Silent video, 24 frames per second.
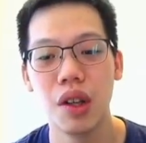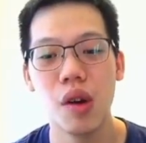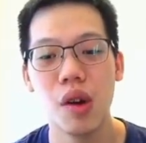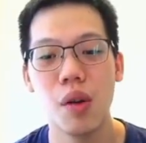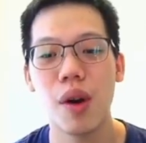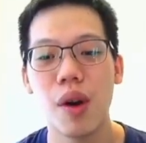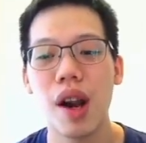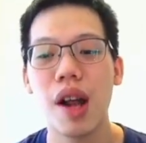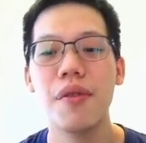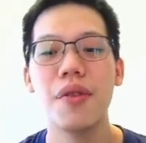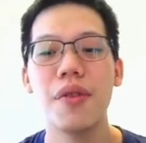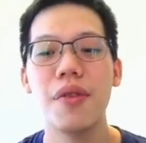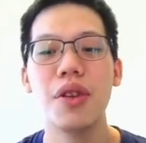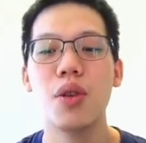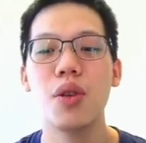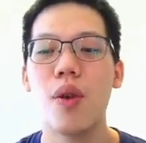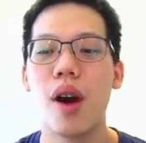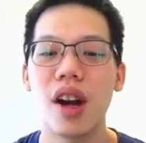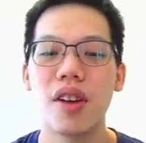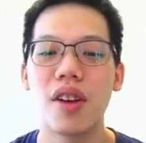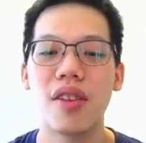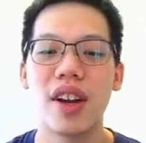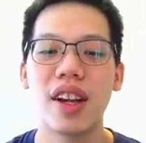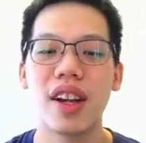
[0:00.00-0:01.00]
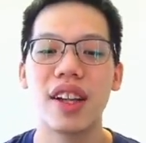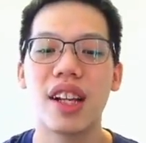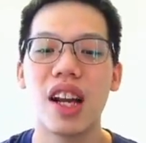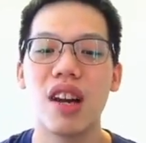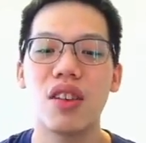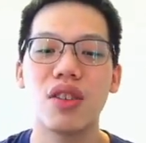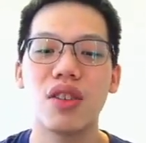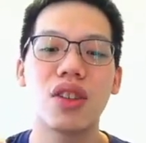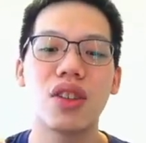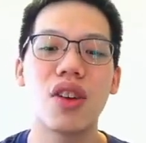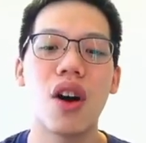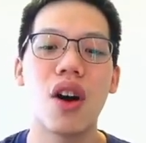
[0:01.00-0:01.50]
Wherever you are right now,
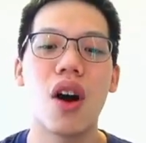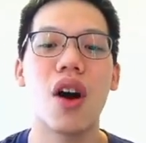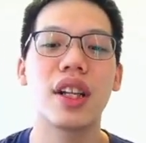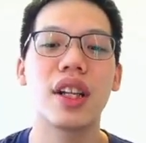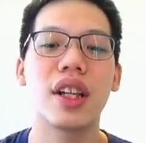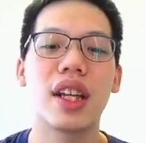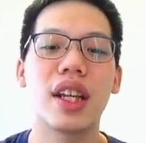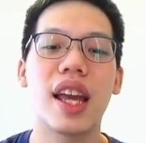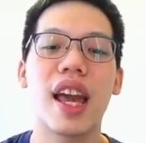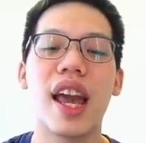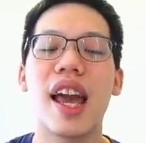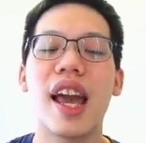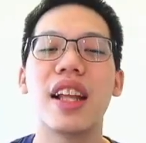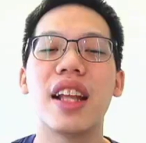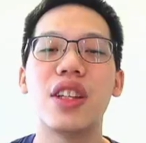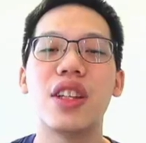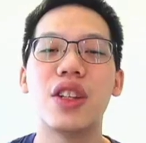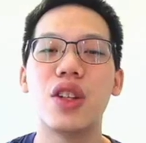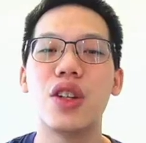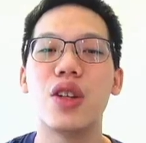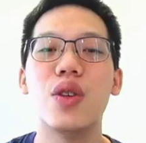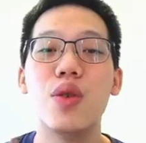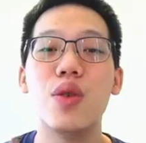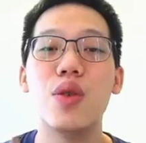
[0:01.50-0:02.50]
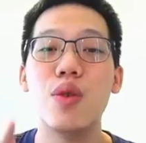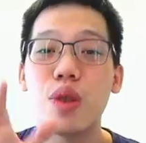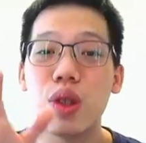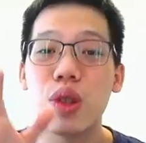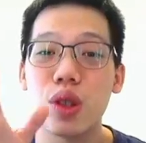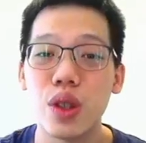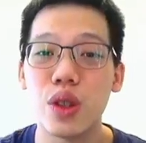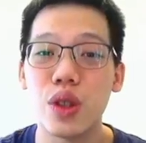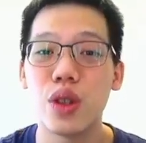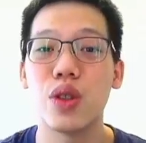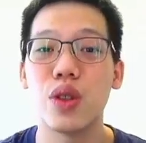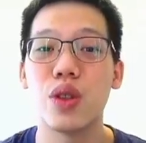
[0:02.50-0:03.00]
God can use
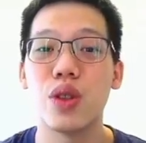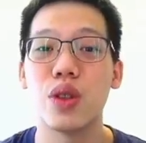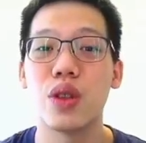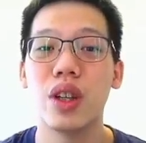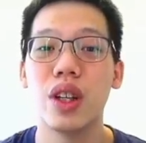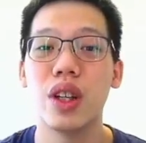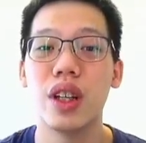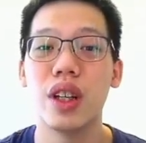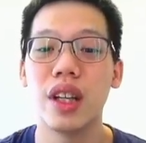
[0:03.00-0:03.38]
you.